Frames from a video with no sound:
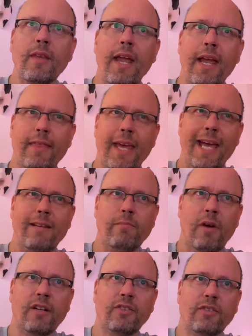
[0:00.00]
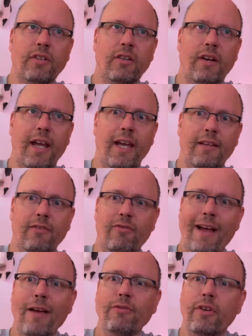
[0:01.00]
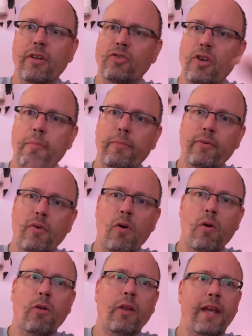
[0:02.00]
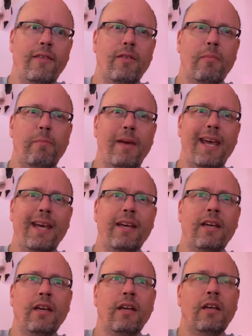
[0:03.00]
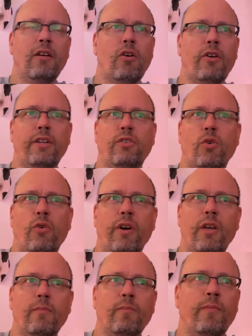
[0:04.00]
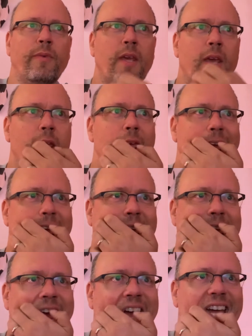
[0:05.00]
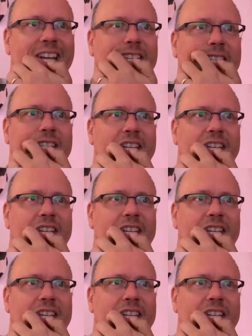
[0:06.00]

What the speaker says: and the headmaster had rounded us up all in the big auditorium, and